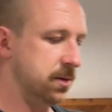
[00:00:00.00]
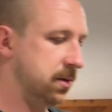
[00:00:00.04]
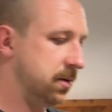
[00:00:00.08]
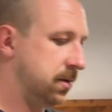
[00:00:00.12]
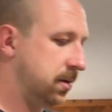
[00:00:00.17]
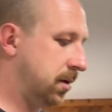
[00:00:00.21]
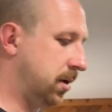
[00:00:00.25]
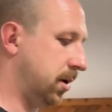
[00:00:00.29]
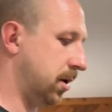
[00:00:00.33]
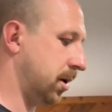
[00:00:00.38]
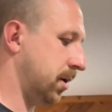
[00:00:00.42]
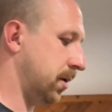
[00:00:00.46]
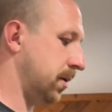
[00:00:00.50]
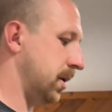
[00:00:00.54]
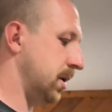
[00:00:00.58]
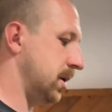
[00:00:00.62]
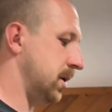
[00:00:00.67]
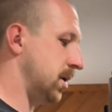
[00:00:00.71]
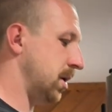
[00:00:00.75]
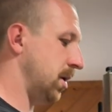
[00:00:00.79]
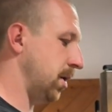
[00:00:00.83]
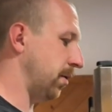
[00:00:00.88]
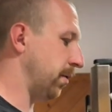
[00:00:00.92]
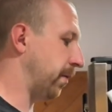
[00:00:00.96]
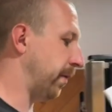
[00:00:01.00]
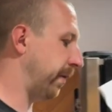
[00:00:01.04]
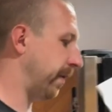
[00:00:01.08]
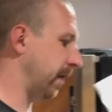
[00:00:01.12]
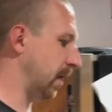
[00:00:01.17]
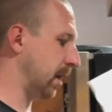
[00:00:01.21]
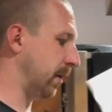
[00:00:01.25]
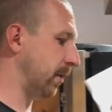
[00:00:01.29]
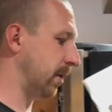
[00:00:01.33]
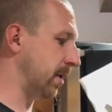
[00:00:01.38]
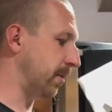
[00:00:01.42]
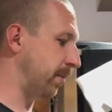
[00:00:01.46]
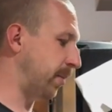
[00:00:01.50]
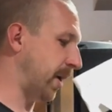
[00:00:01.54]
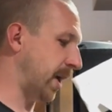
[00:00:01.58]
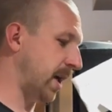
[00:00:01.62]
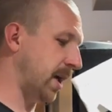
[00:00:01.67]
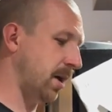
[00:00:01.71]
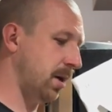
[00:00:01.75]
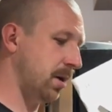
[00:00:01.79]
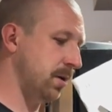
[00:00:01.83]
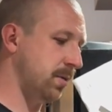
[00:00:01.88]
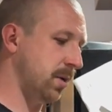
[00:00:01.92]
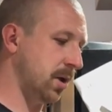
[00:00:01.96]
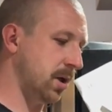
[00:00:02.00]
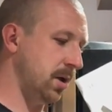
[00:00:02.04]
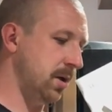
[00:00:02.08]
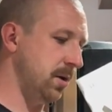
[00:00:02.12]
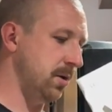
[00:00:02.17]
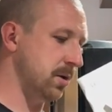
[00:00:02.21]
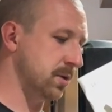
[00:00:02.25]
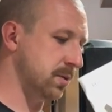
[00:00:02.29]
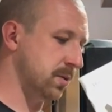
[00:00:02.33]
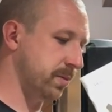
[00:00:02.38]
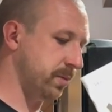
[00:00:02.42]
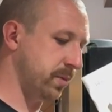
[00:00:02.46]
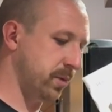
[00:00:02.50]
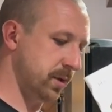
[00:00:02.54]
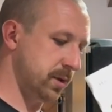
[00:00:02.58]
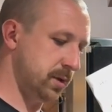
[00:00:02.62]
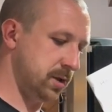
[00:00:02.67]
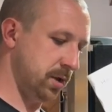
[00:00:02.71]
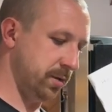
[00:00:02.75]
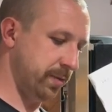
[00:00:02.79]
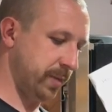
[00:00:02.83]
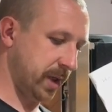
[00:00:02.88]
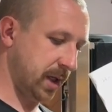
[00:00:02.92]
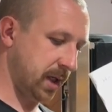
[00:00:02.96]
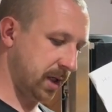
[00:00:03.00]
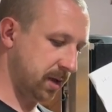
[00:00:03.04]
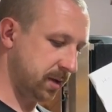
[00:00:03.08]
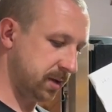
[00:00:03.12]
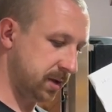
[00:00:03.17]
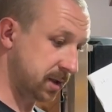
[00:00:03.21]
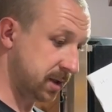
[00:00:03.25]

You're going to fill it with a pound. We're going to use 1.2 pounds.